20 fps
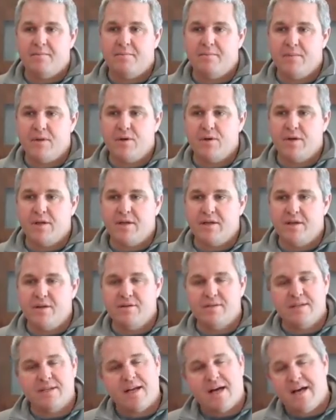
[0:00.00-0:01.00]
You can
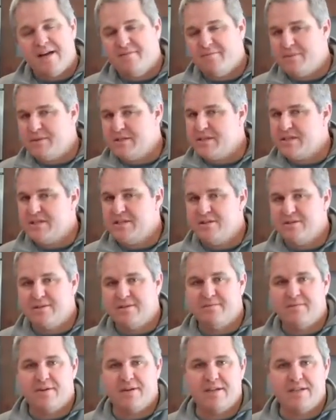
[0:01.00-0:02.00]
use a knife, but just use it
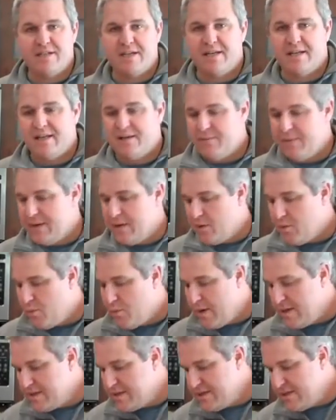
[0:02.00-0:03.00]
very gently. We don't
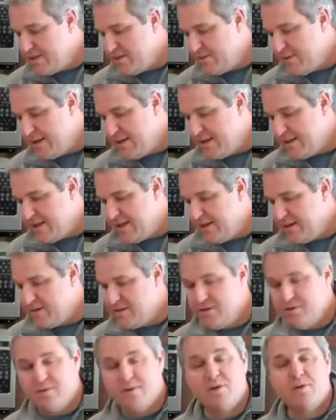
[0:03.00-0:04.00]
want to do anything
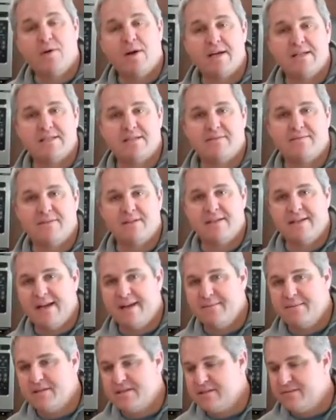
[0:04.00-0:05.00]
too aggressive to
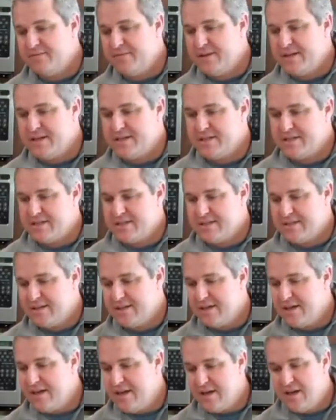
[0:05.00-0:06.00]
damage the finish. This
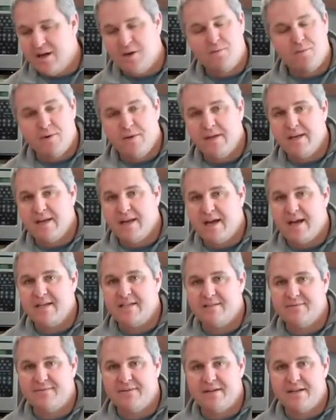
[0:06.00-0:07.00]
is a really
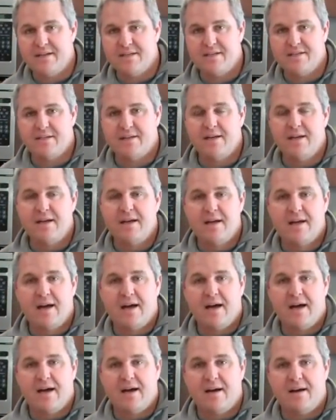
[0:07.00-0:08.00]
nice finish,
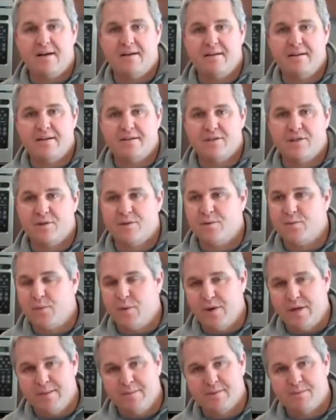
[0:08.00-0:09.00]
Sherwin-Williams